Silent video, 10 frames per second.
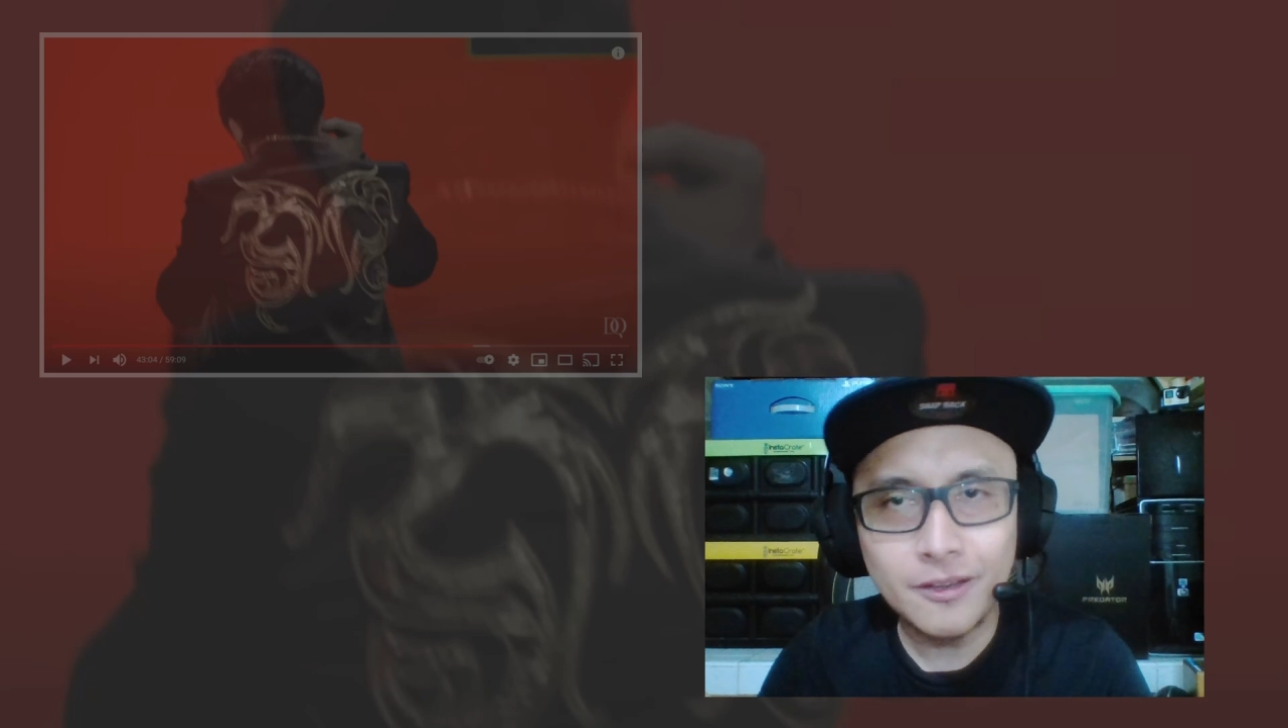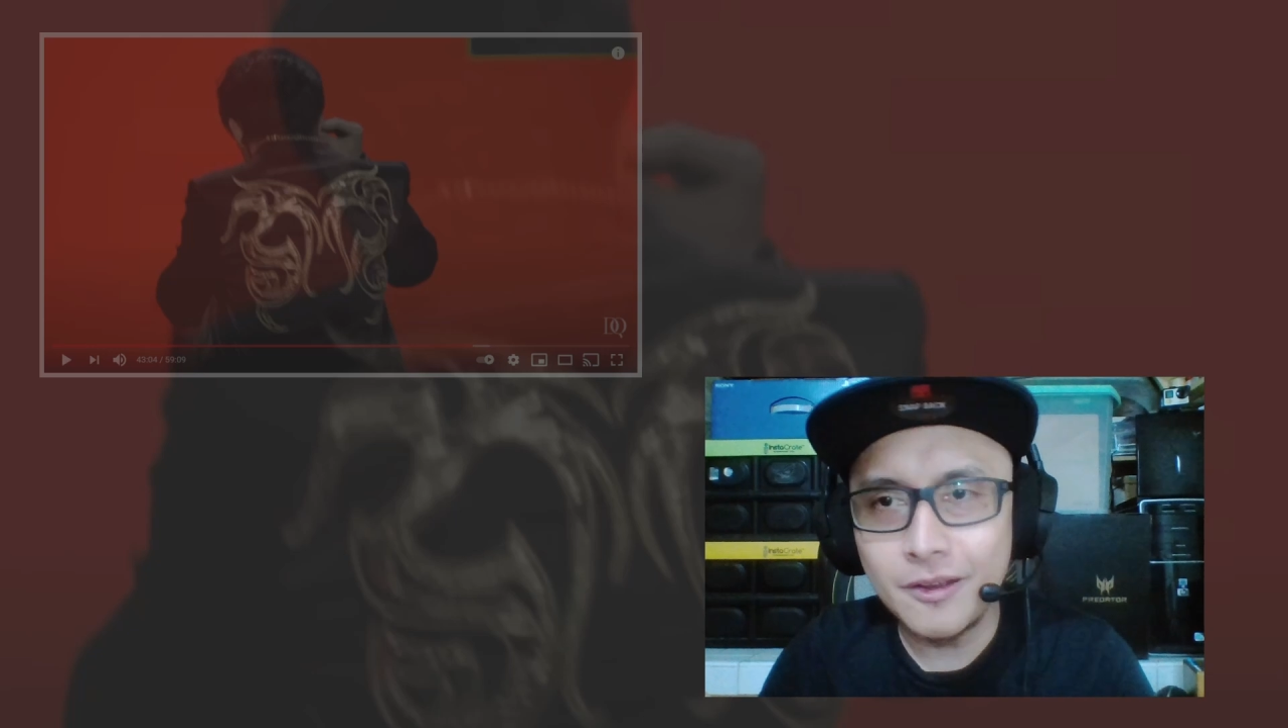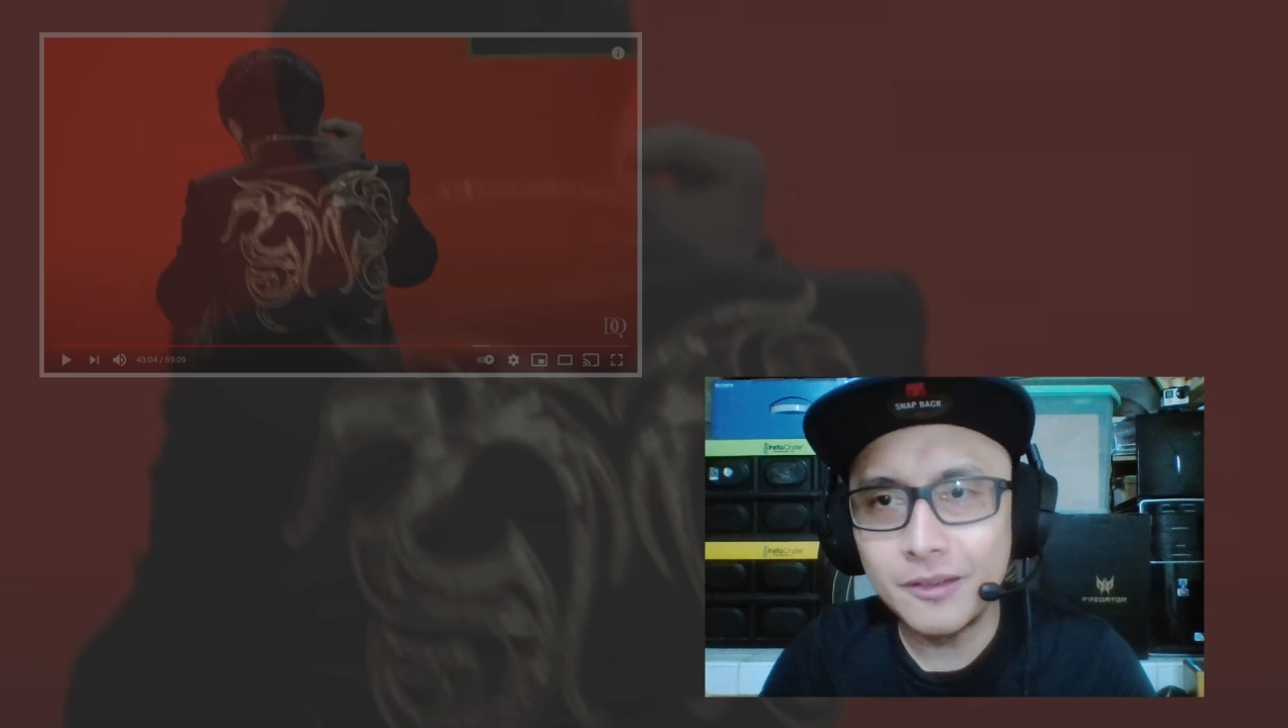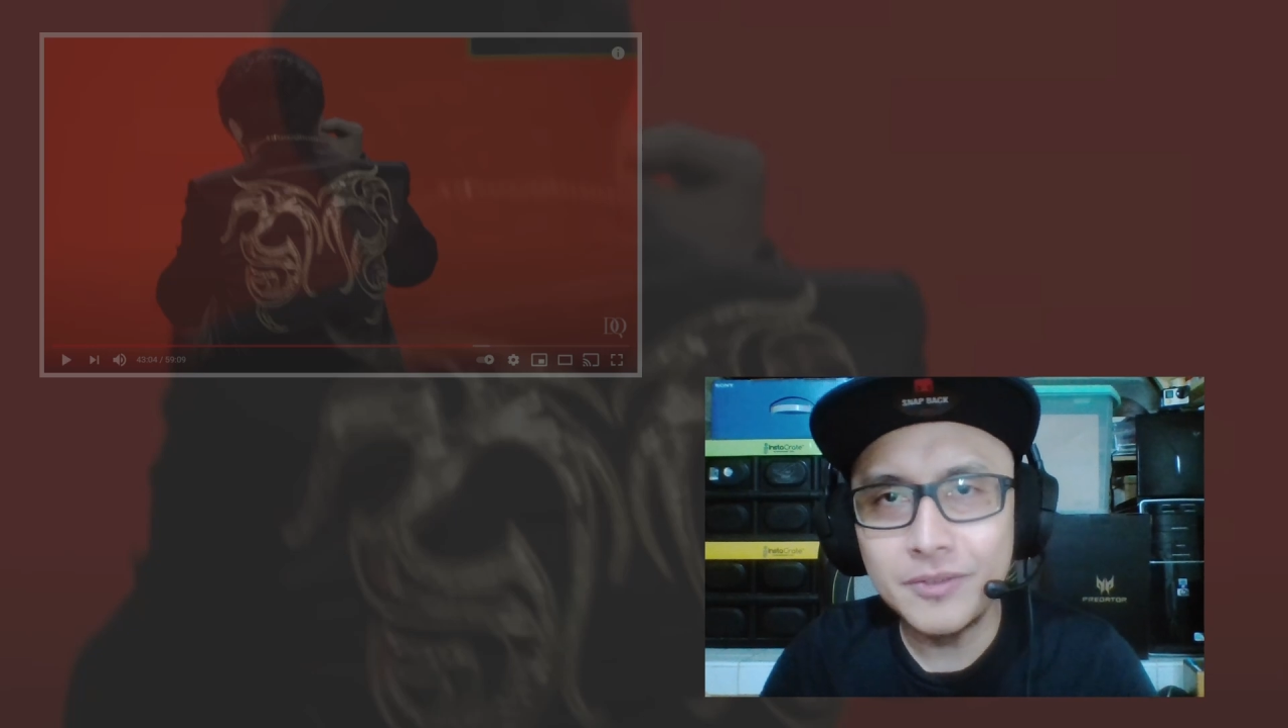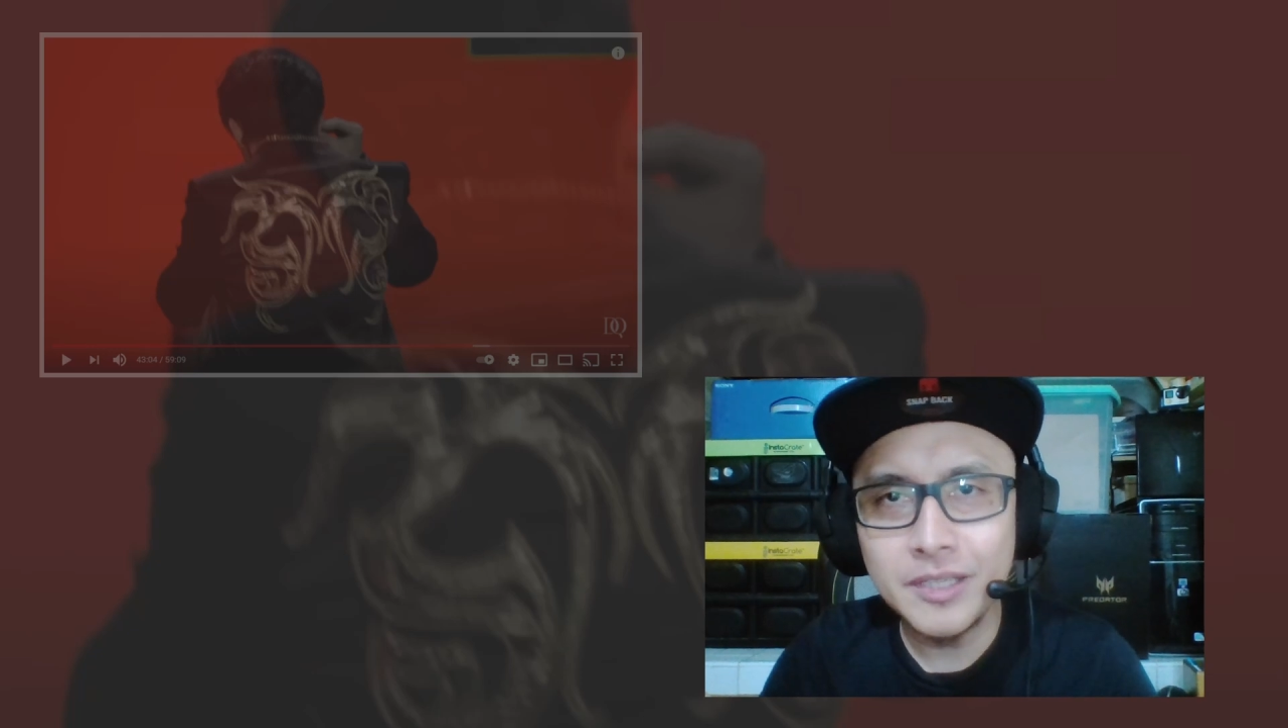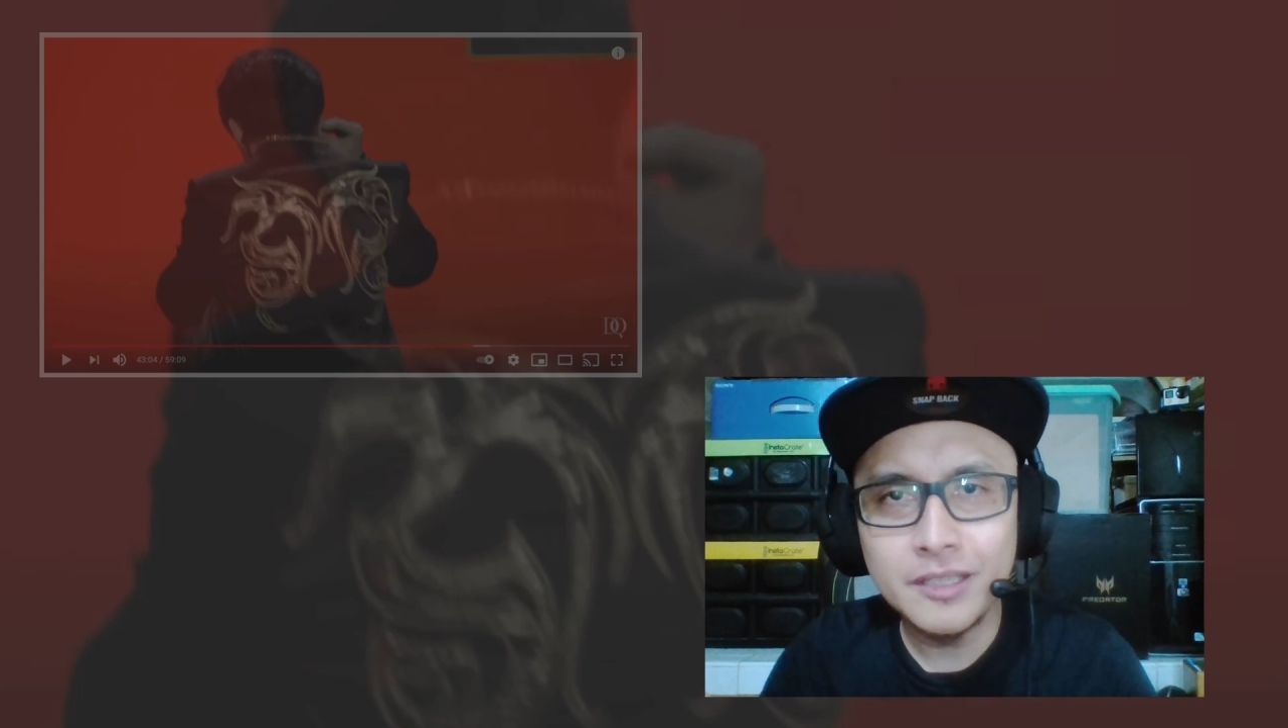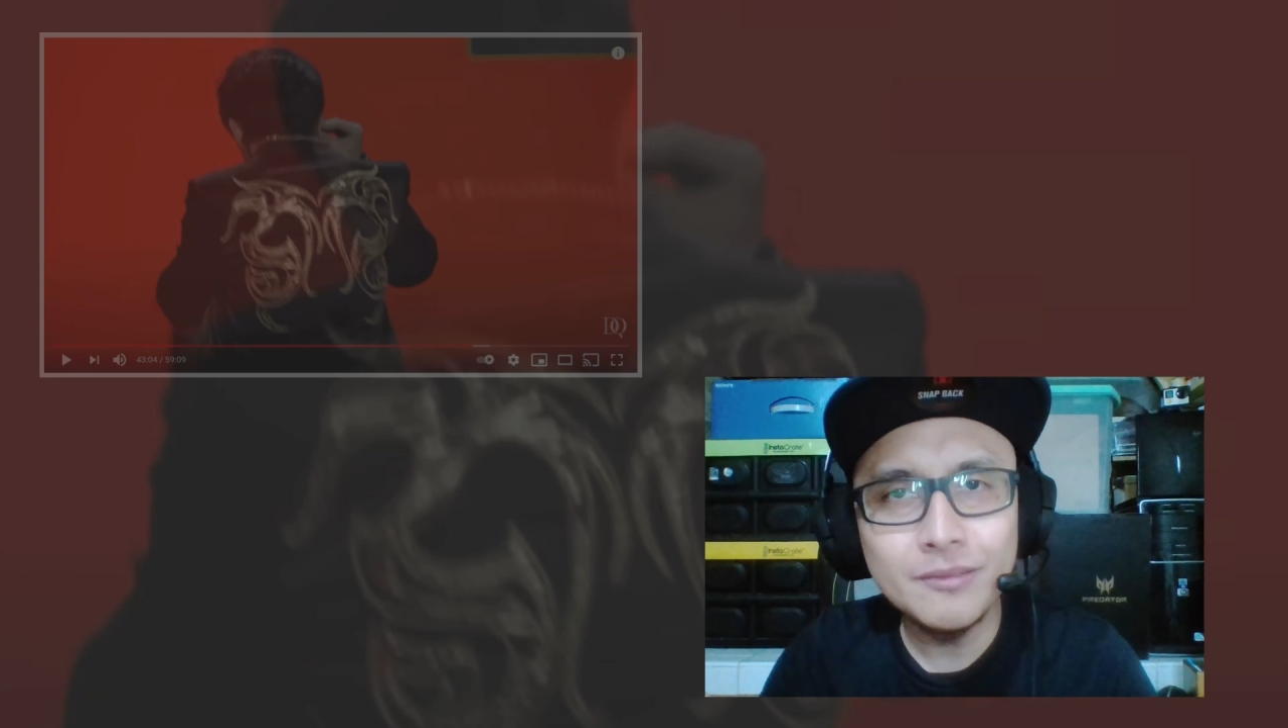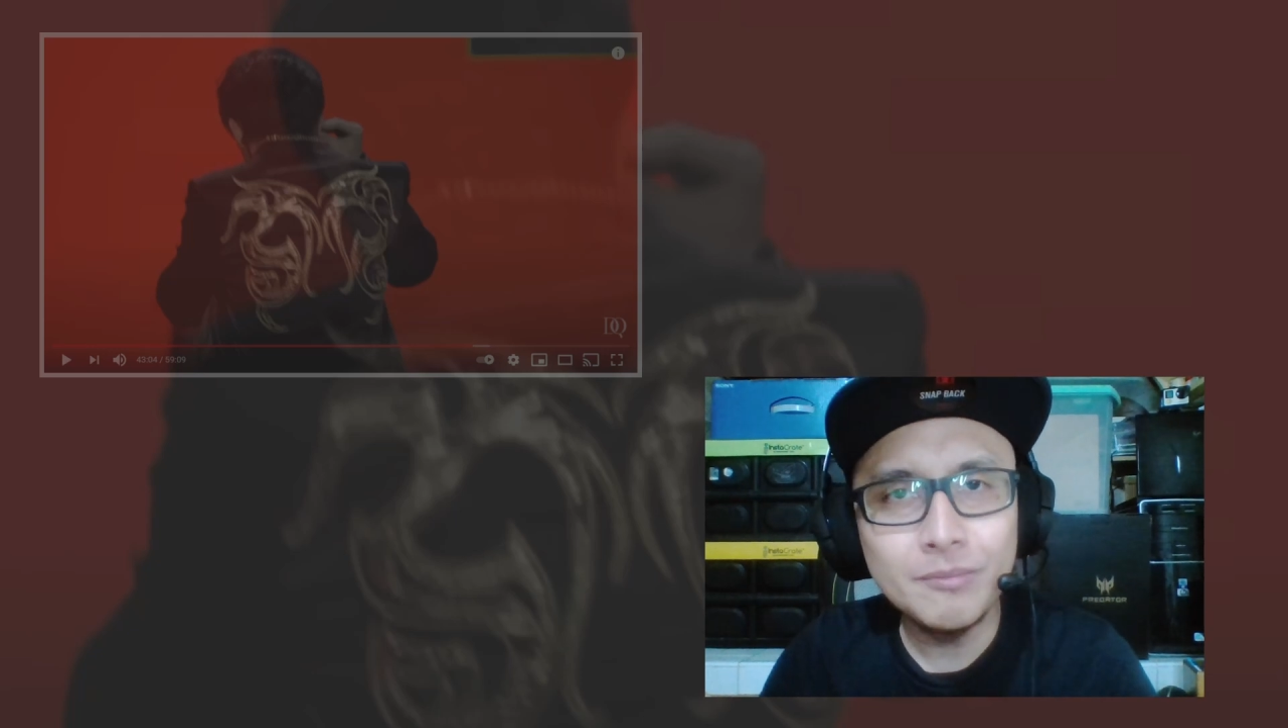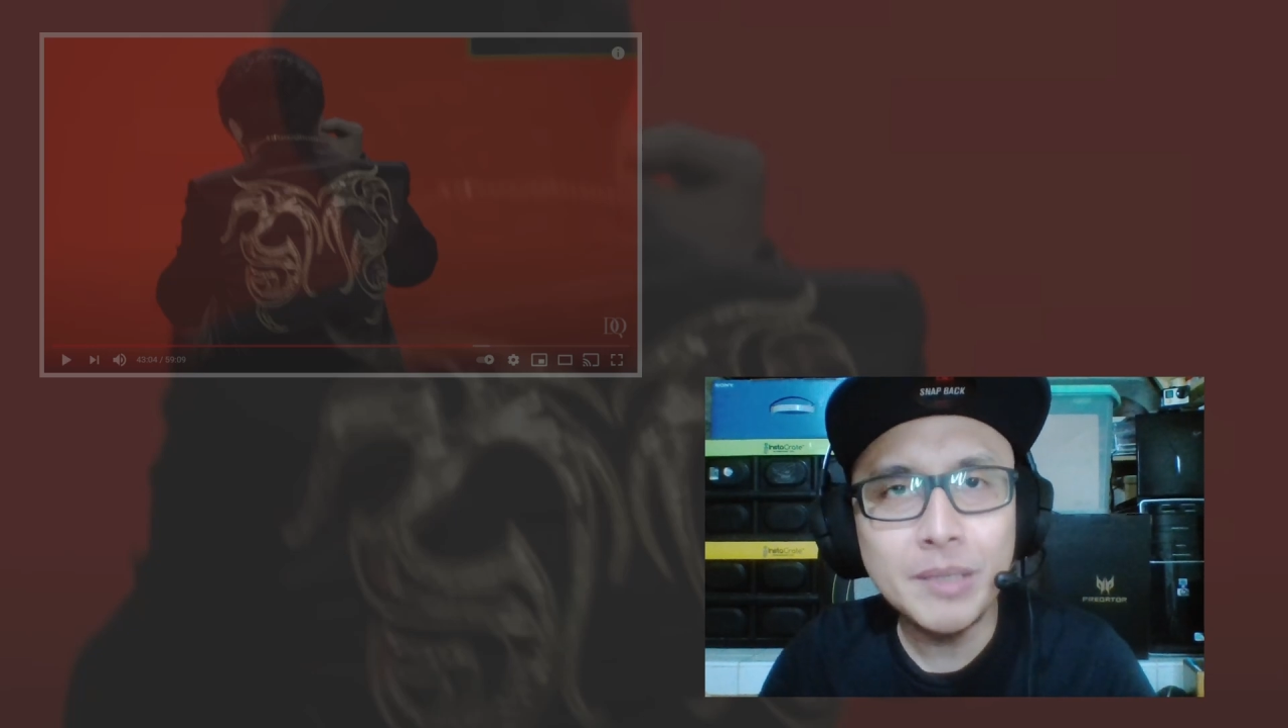choreography here.